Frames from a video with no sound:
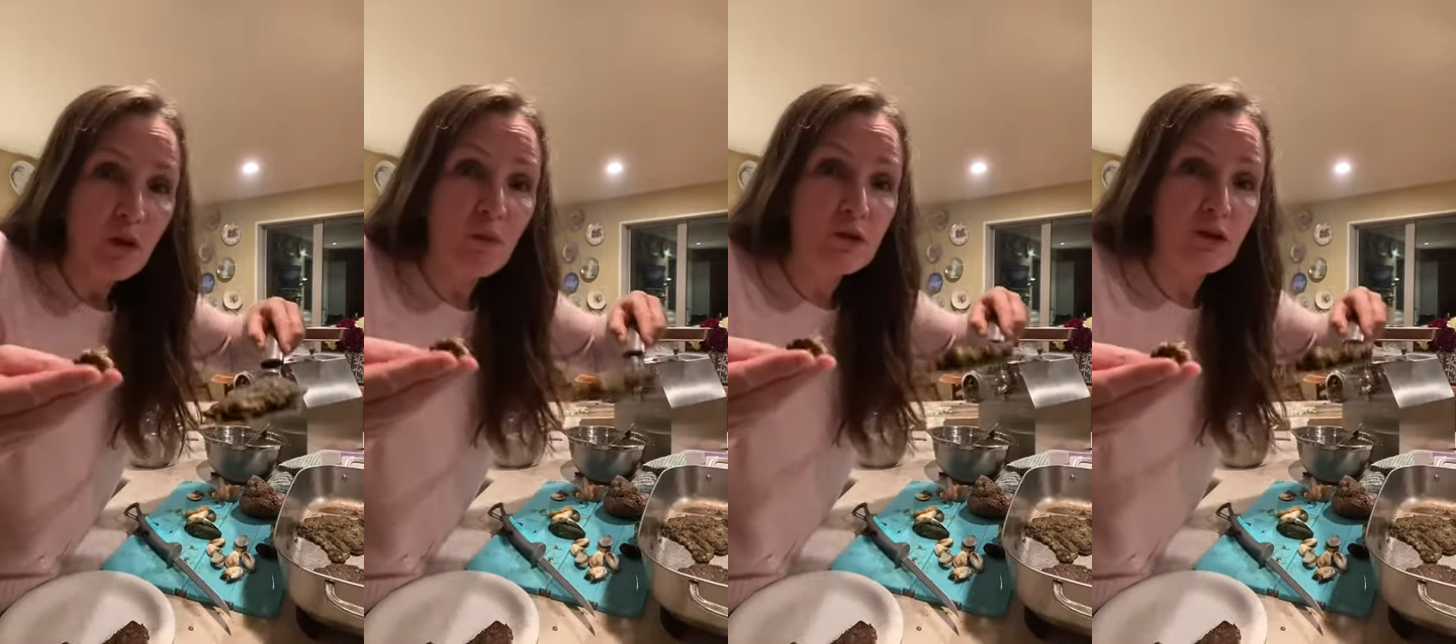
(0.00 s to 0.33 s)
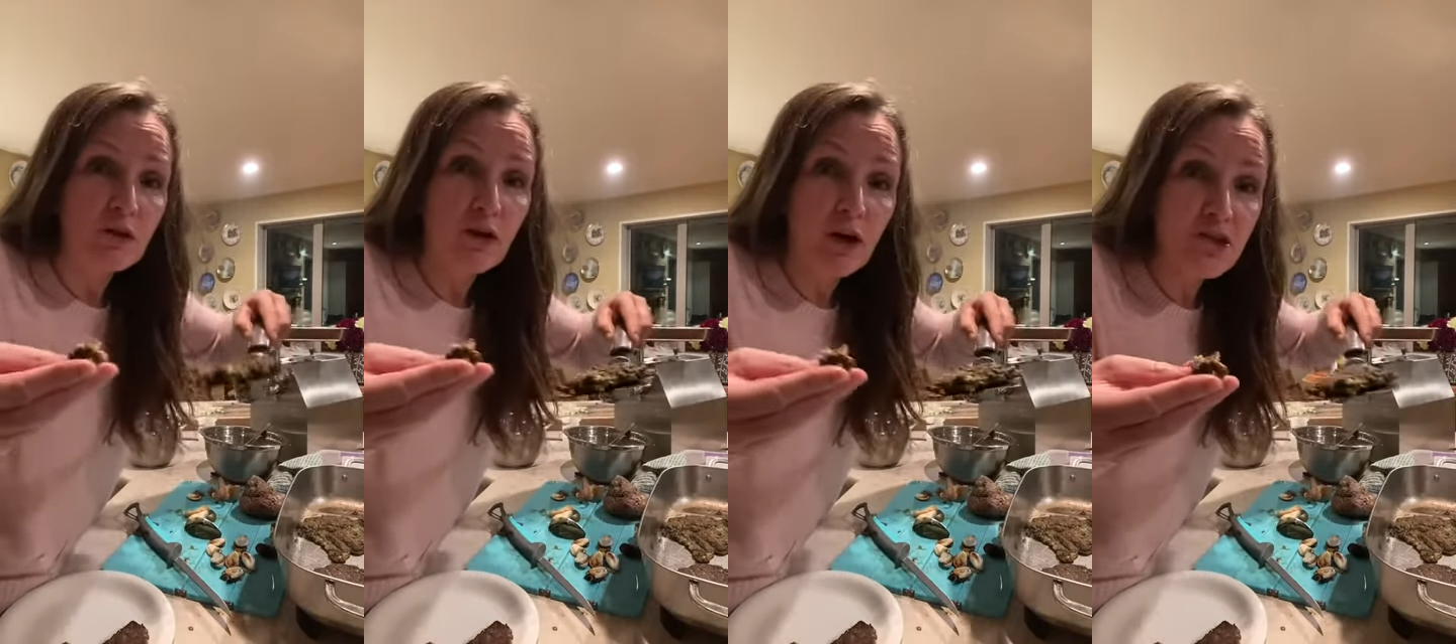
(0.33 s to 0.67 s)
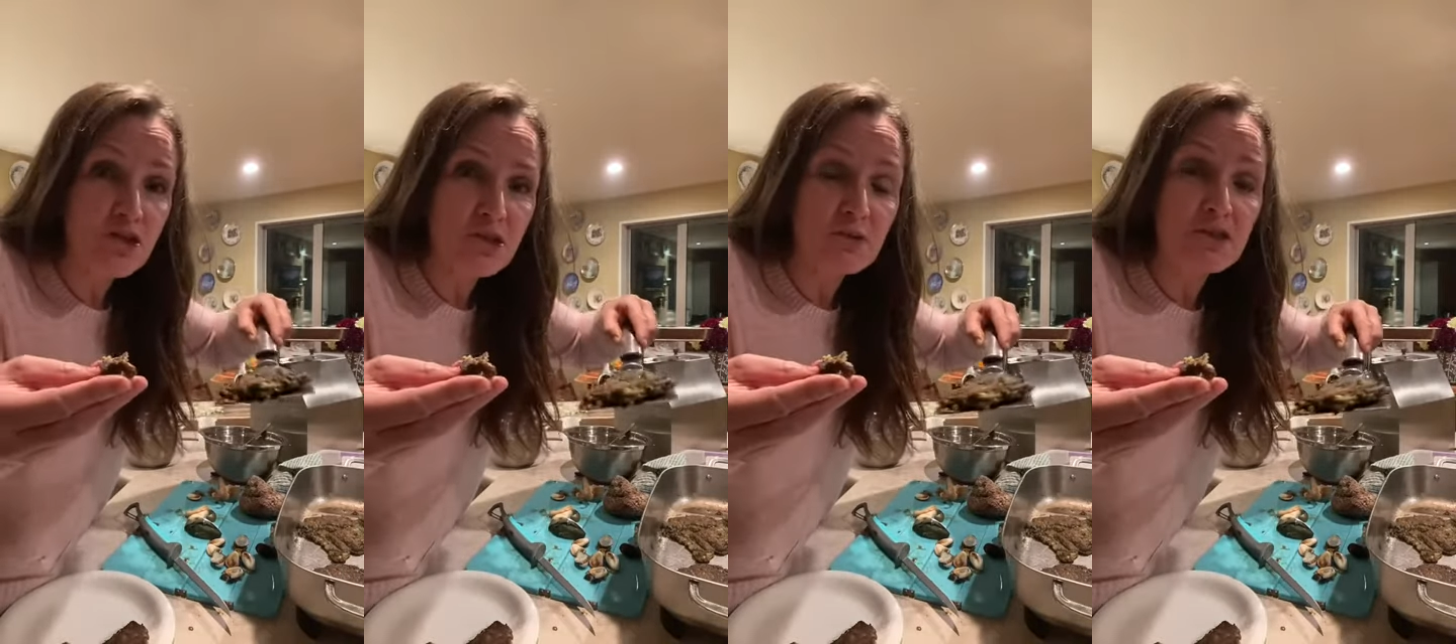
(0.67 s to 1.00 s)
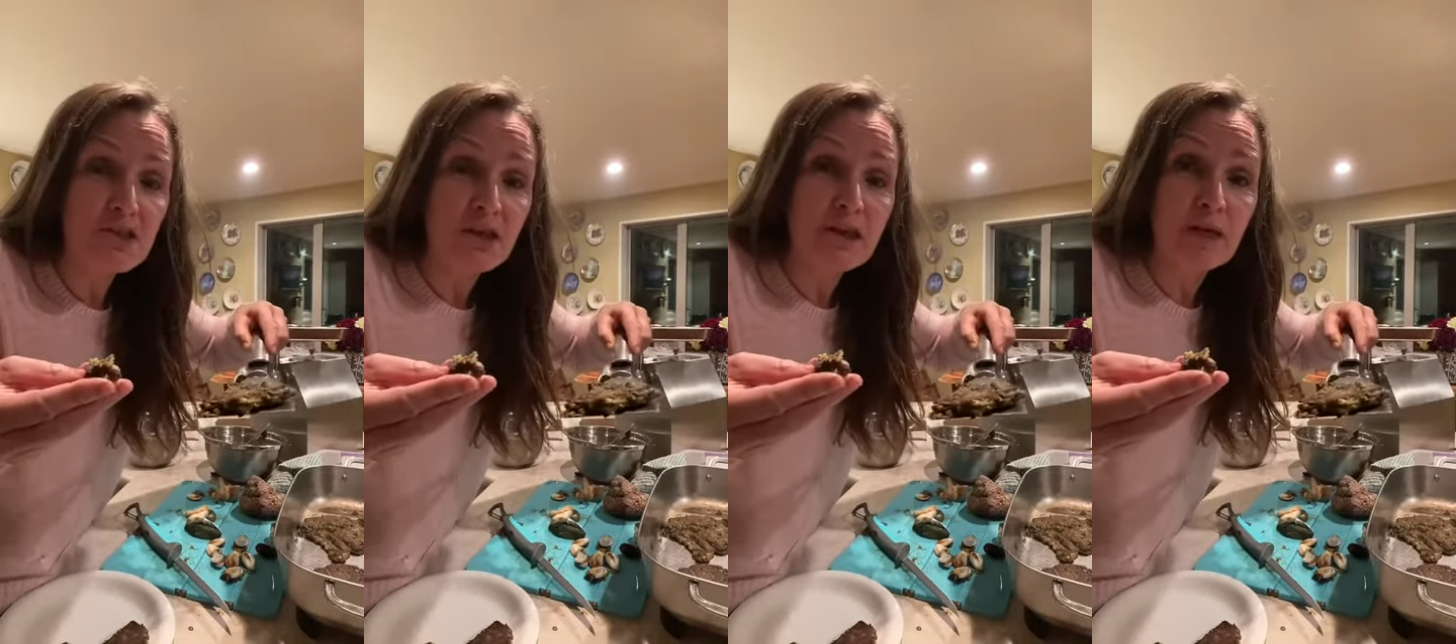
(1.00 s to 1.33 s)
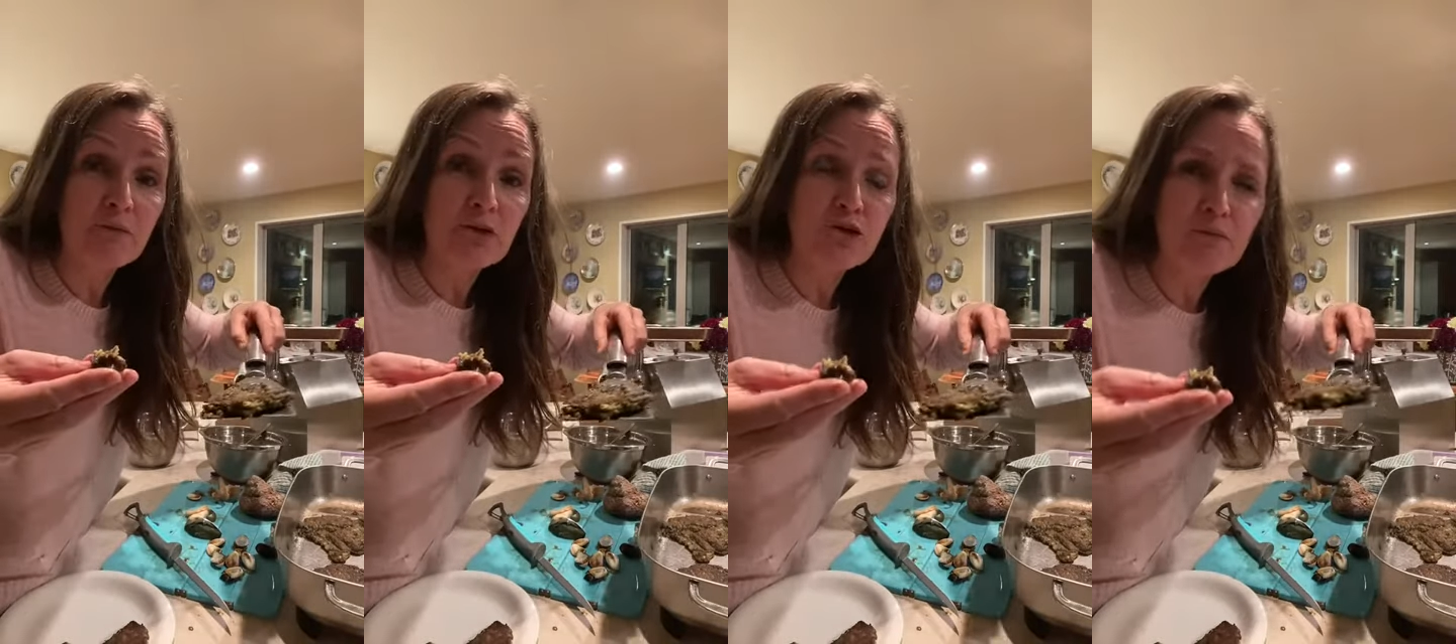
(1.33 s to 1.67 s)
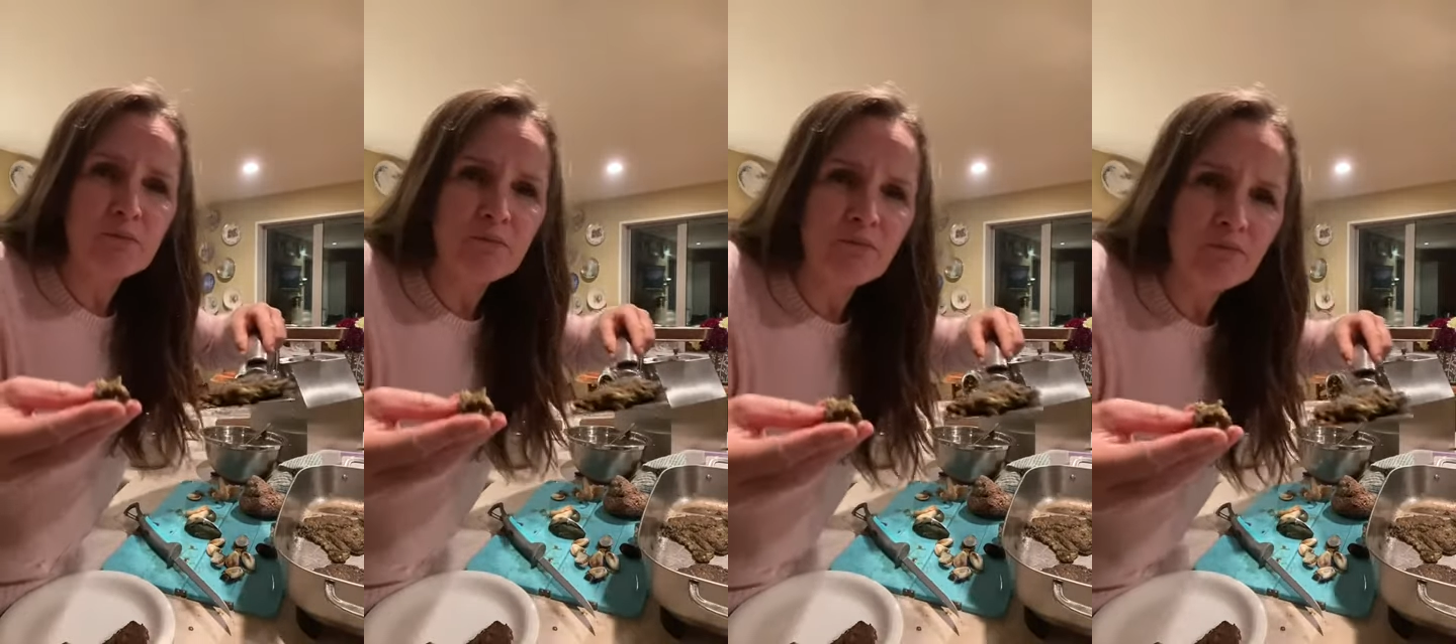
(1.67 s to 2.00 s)
What I'd like to do is go up to
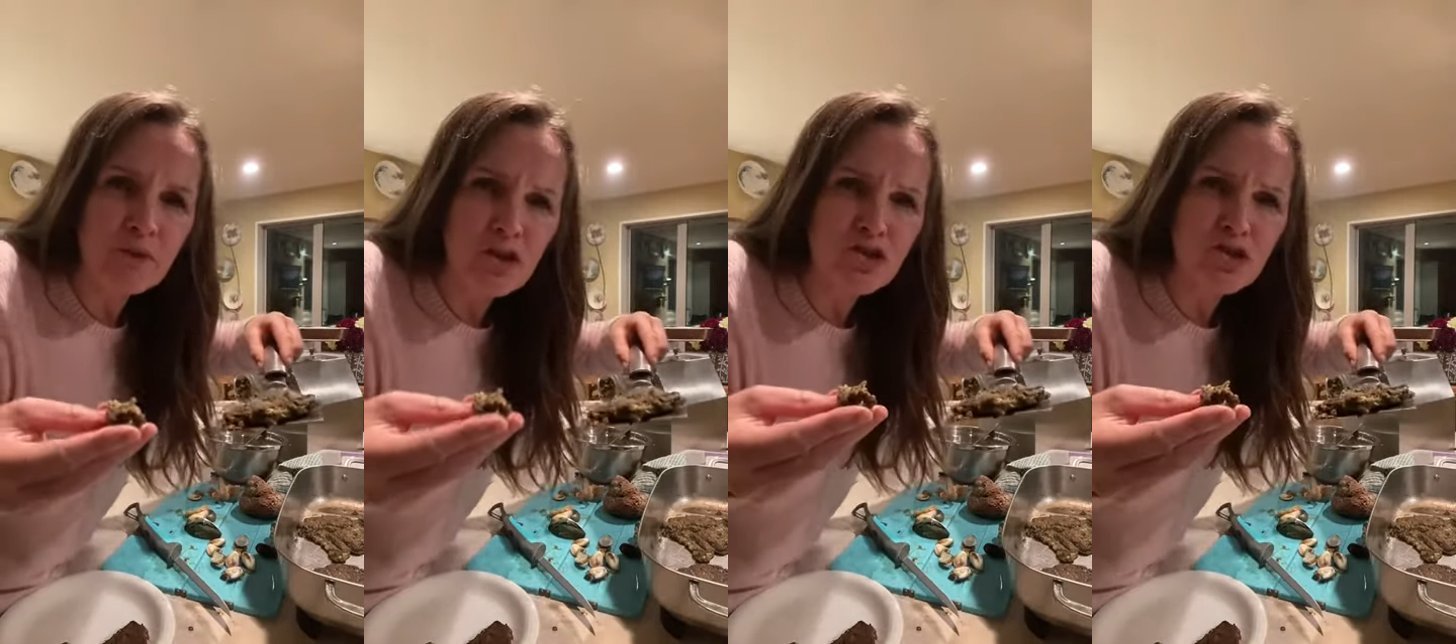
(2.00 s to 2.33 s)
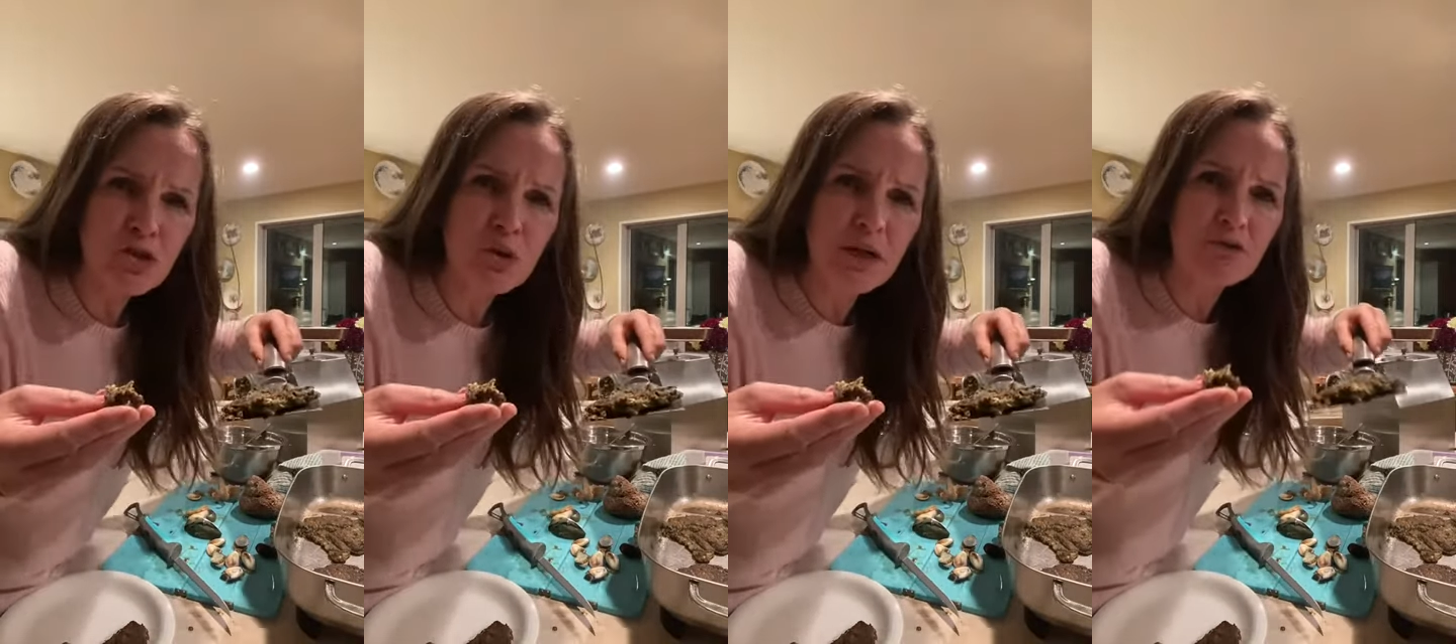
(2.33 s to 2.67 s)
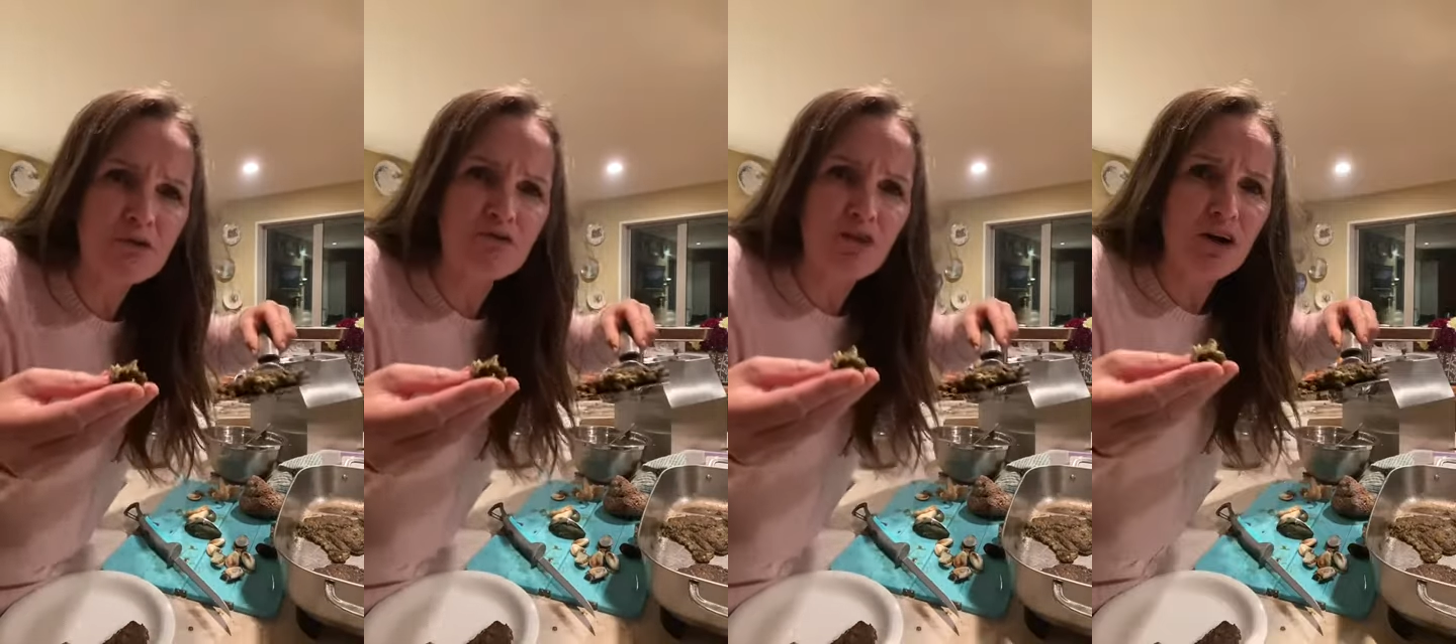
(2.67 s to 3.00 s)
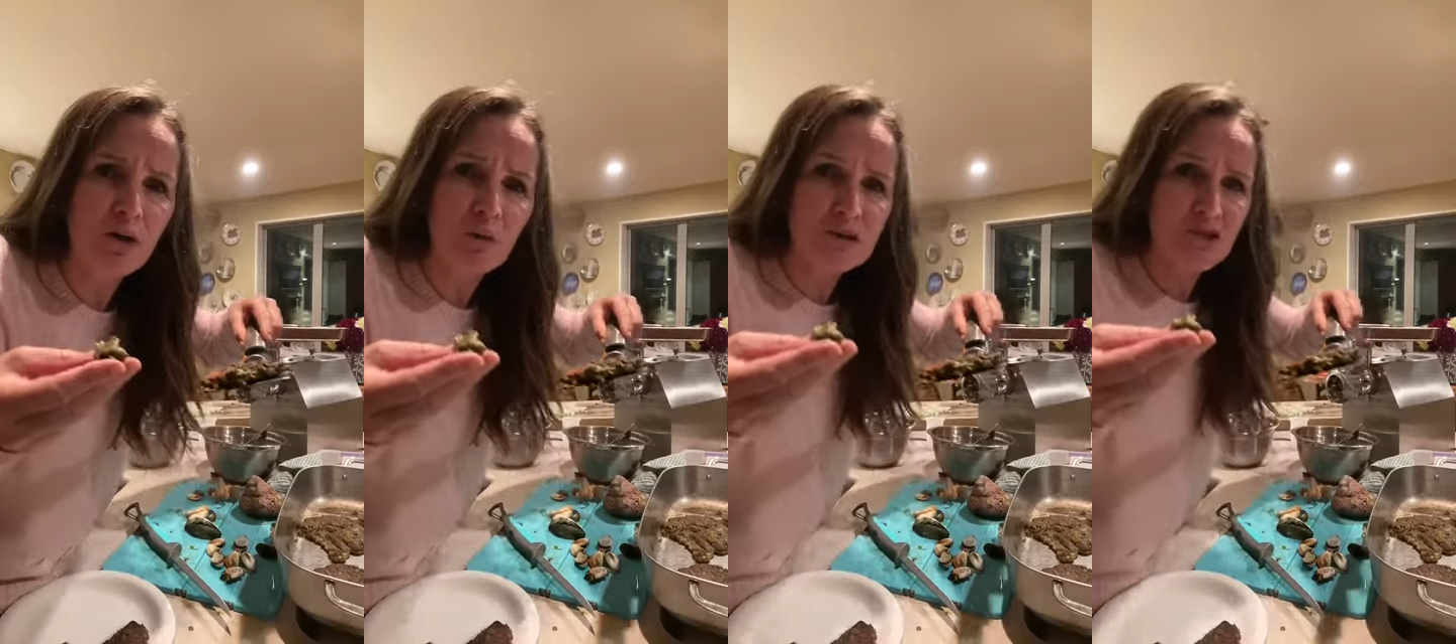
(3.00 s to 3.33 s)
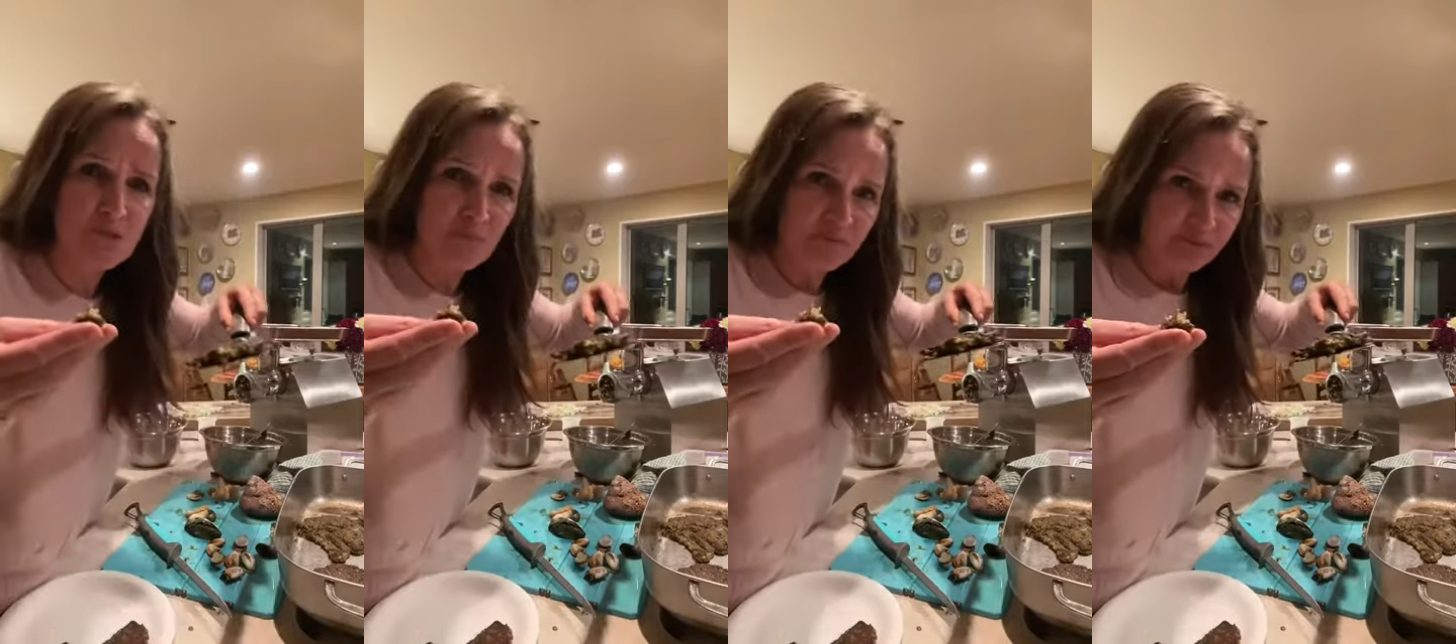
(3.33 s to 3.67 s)
200 followers